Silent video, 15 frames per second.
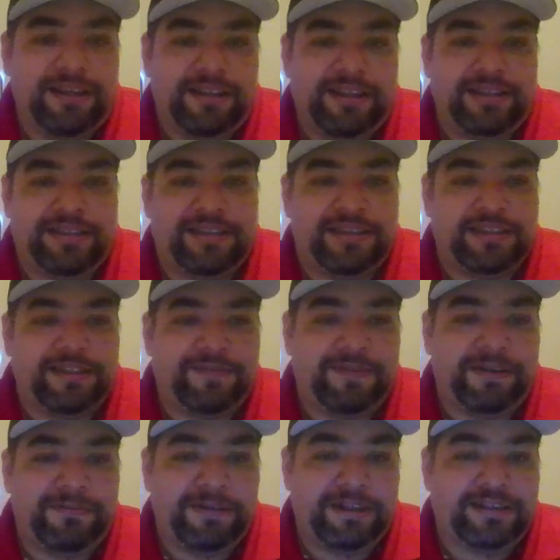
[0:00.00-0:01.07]
This
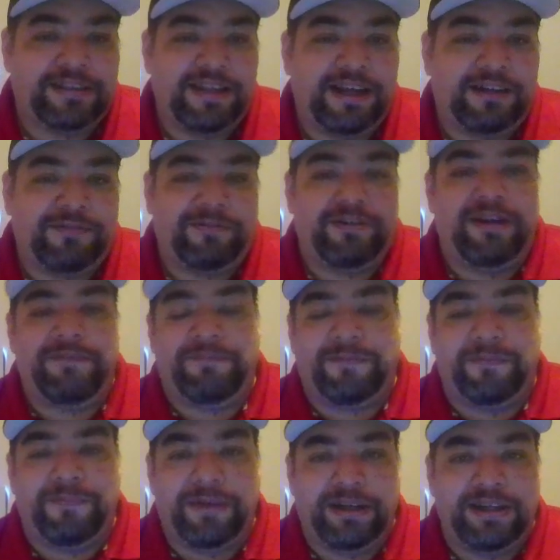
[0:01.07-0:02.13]
event week's not great
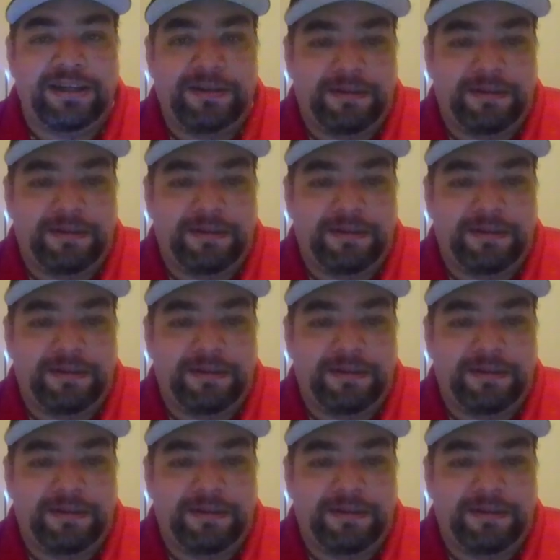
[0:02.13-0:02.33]
for money.